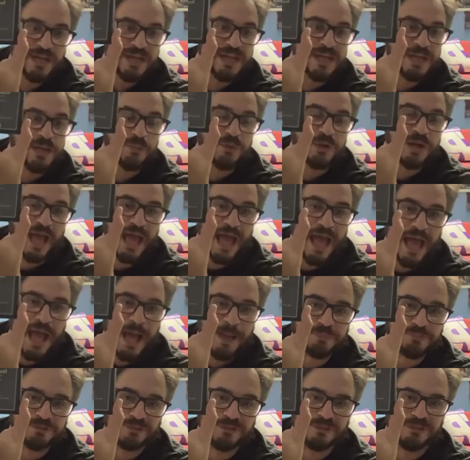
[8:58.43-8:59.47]
He would
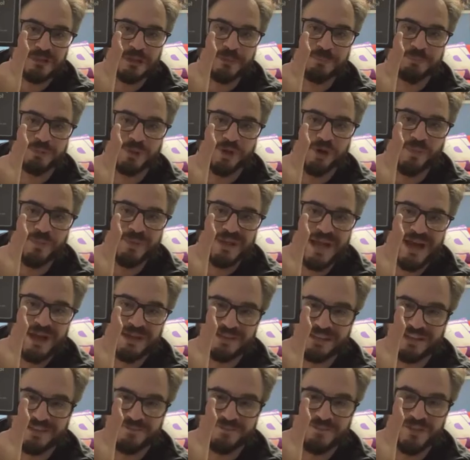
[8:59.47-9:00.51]
absolutely blow me
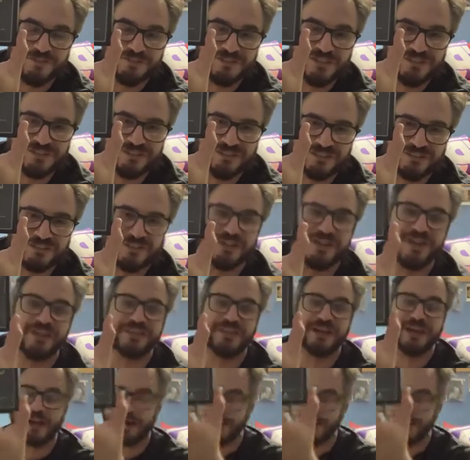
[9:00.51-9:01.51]
out like 56-0. I